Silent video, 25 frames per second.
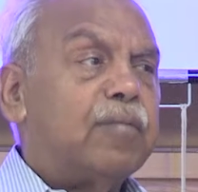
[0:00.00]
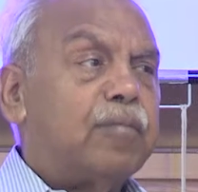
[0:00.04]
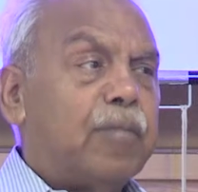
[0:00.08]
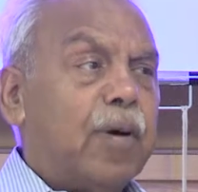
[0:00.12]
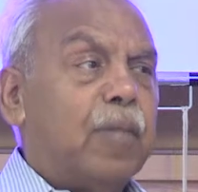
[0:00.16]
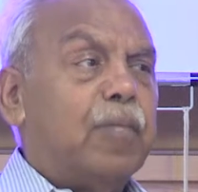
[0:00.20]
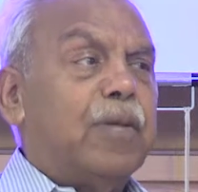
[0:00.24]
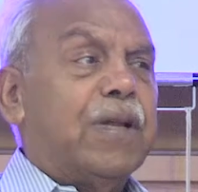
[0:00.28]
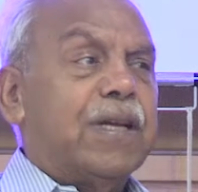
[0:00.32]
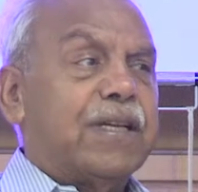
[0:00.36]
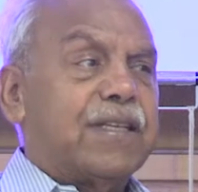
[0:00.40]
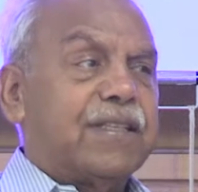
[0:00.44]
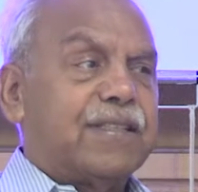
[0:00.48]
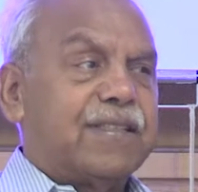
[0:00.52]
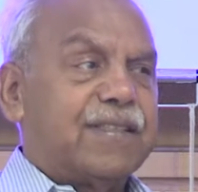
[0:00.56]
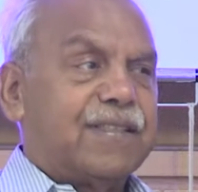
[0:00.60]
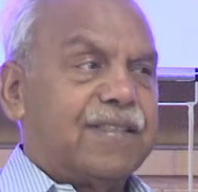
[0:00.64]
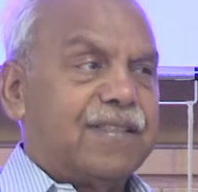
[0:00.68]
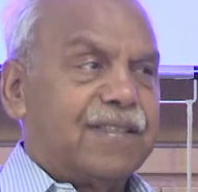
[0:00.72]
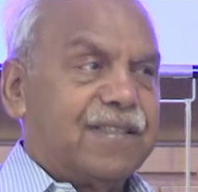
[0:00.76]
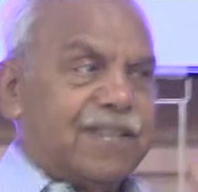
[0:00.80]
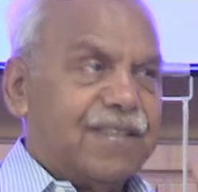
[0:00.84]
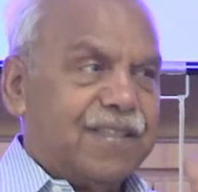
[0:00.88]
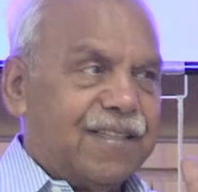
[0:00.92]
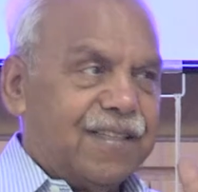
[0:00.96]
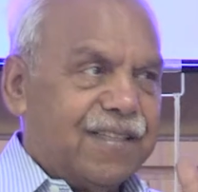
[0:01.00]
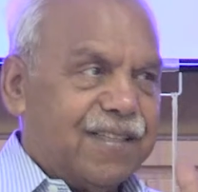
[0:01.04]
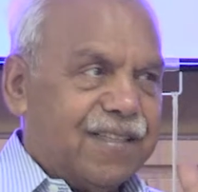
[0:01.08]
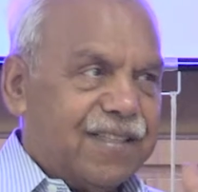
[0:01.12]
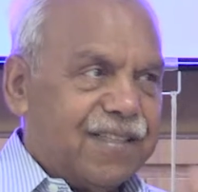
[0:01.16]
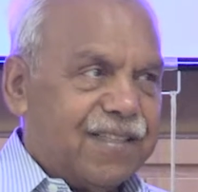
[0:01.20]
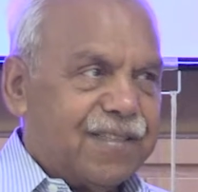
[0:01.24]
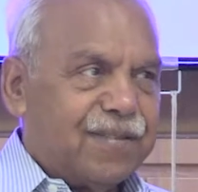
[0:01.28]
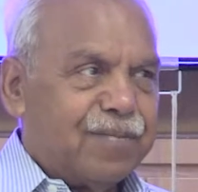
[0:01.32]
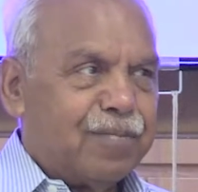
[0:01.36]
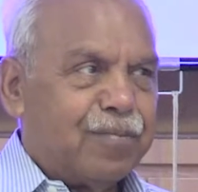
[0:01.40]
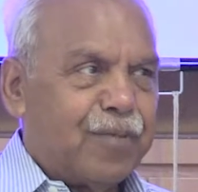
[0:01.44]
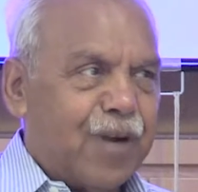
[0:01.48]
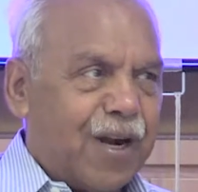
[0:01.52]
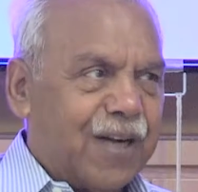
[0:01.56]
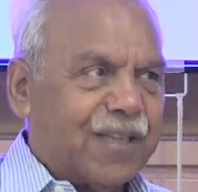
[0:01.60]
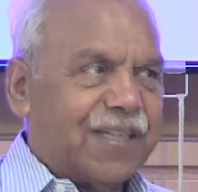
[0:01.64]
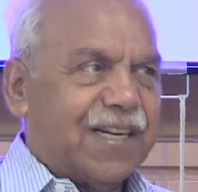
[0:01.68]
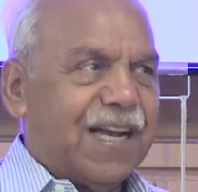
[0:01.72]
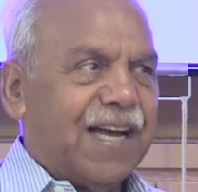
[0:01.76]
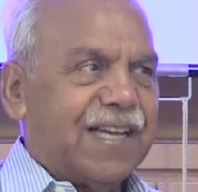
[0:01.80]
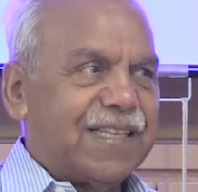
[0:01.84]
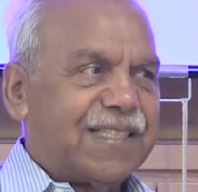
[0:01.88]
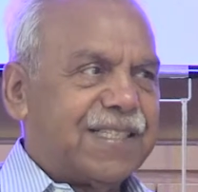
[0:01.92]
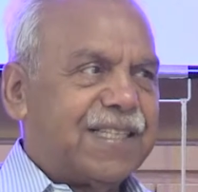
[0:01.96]
public
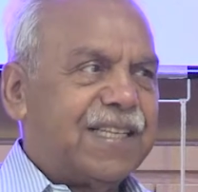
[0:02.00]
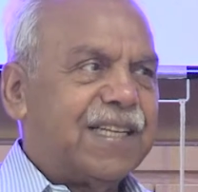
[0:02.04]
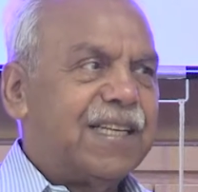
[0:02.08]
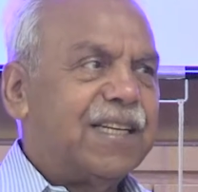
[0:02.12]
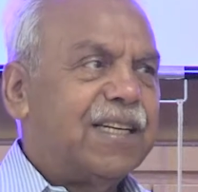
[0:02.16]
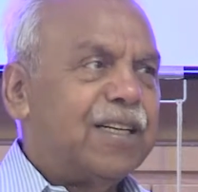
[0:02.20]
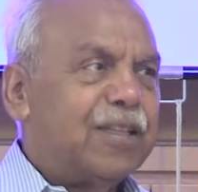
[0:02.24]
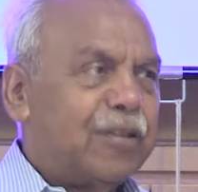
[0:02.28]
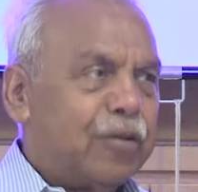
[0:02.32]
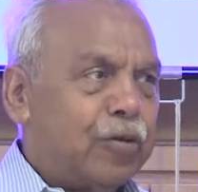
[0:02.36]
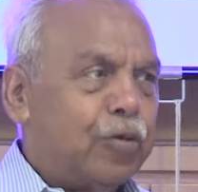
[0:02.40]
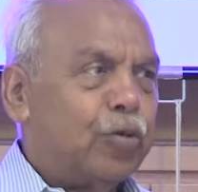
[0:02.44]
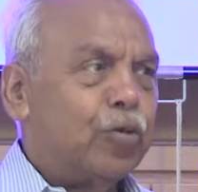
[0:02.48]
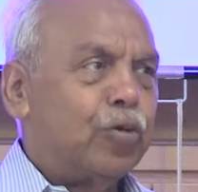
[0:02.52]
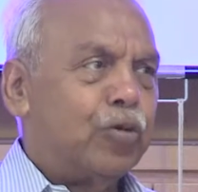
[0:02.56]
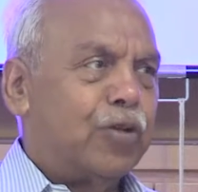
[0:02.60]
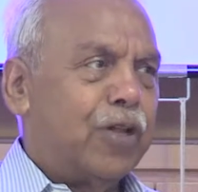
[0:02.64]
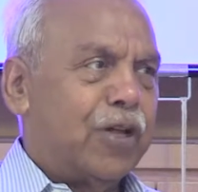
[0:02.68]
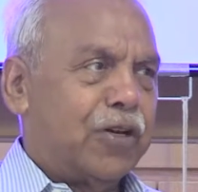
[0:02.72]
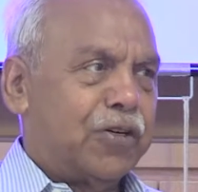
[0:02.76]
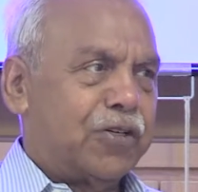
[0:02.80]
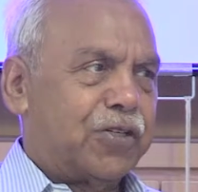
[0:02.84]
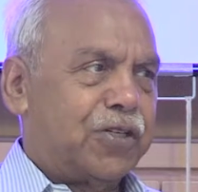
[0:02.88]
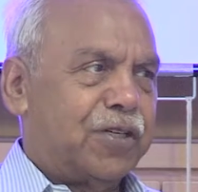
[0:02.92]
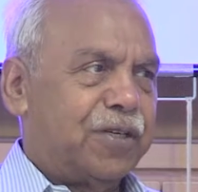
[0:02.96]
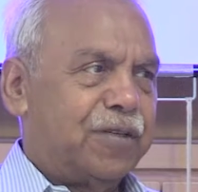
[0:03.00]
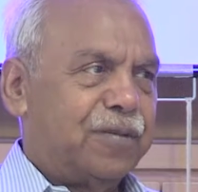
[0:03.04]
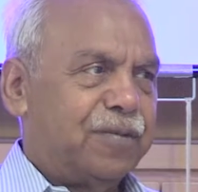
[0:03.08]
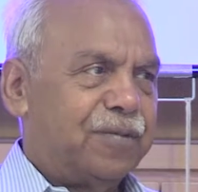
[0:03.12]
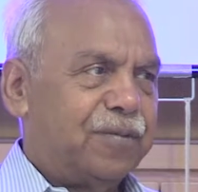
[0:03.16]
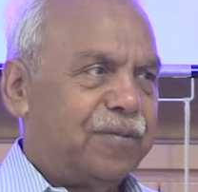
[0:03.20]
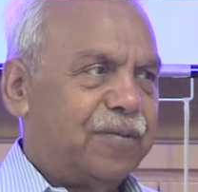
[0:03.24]
broadcasting Doordarshan.